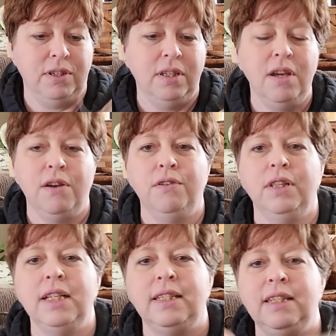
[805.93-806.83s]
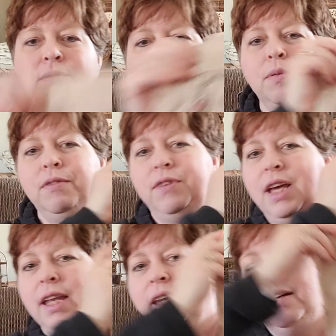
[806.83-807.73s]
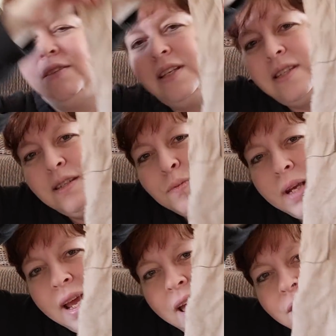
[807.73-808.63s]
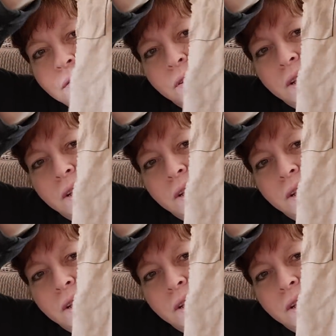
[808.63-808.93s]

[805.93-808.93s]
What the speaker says: So let's see what we've done here. This is what I have